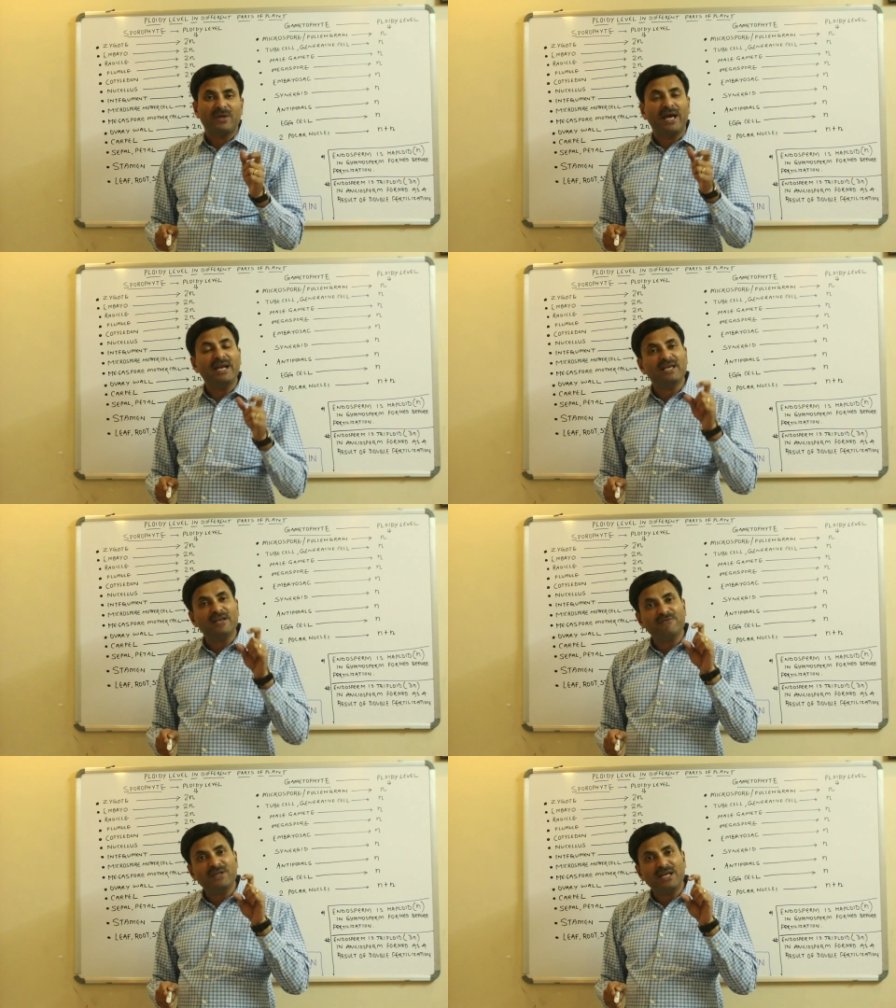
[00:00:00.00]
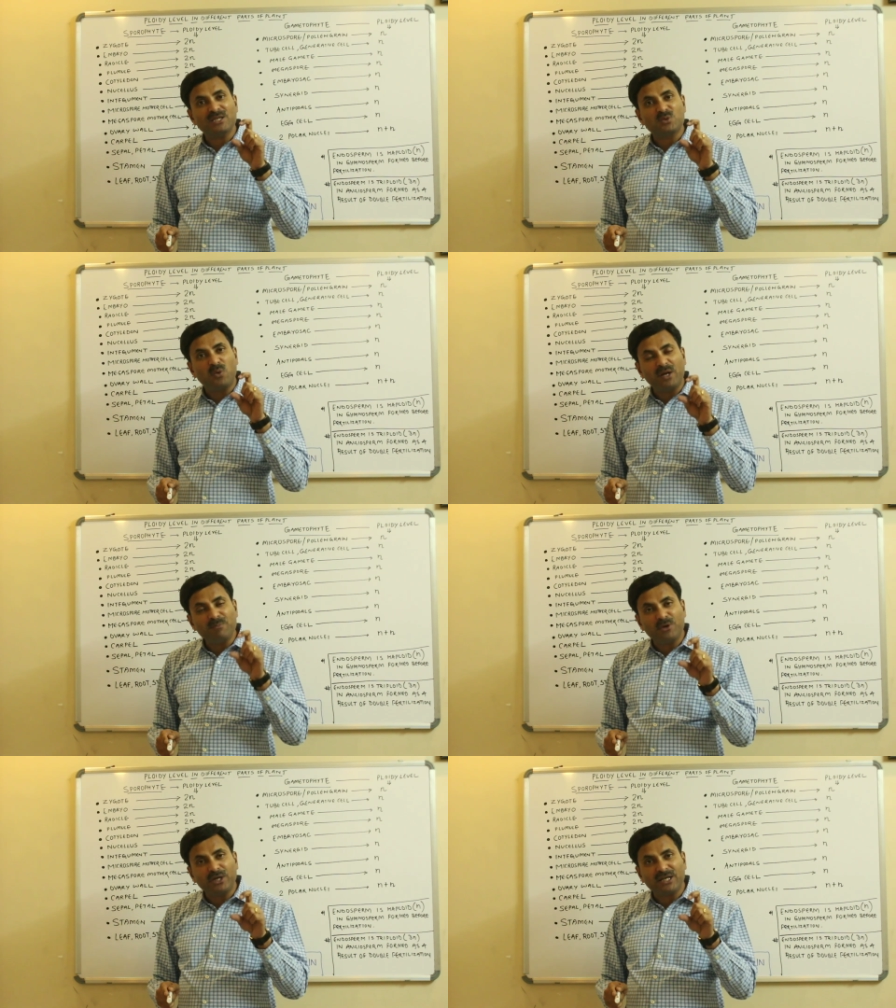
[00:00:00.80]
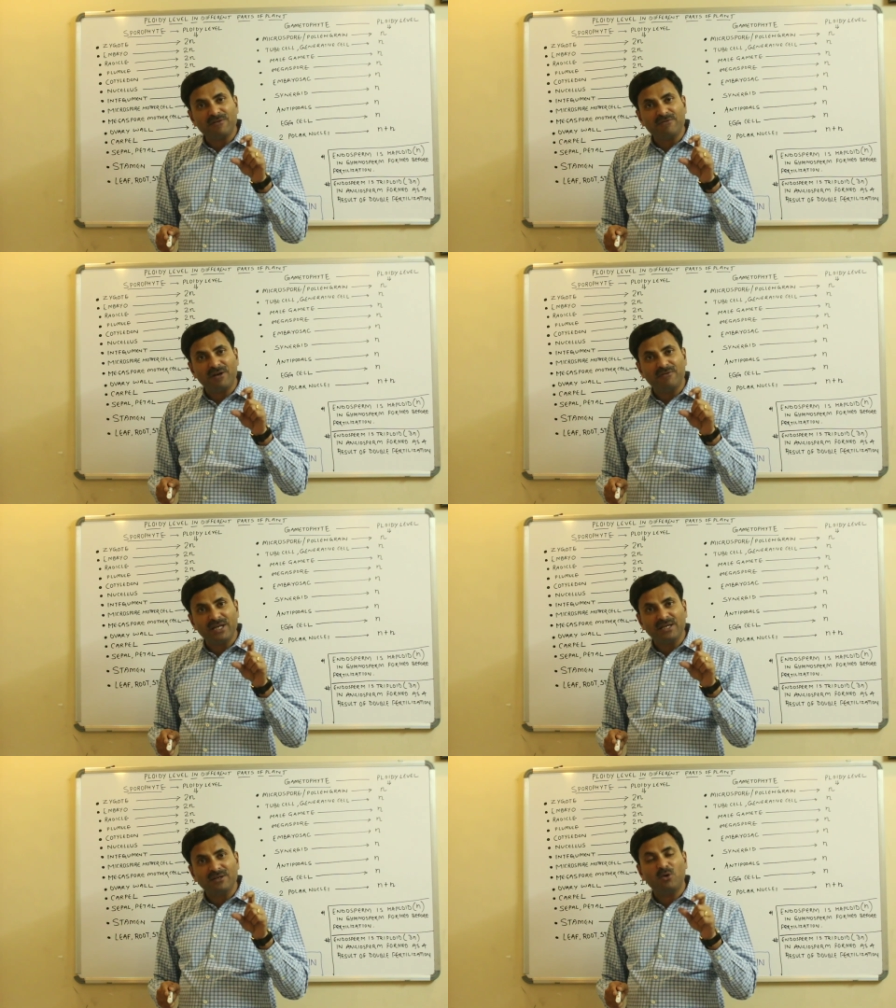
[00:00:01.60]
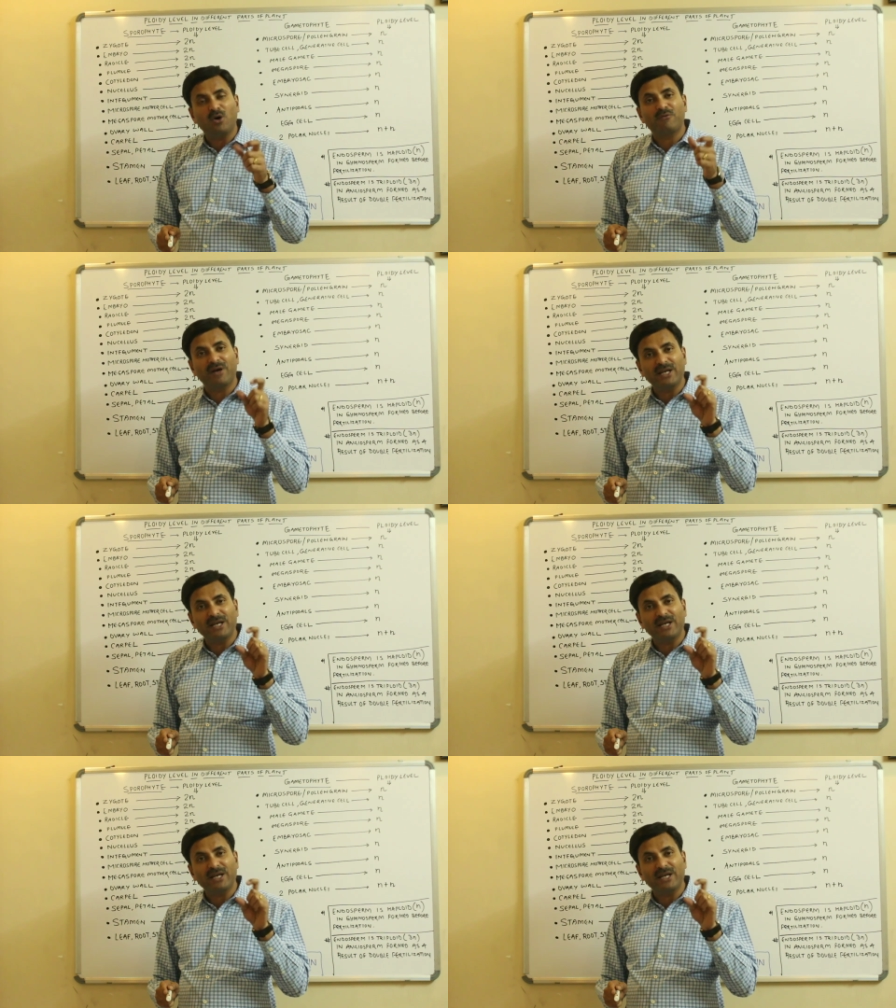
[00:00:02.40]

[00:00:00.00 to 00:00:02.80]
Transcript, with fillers: and if there is one protective covering or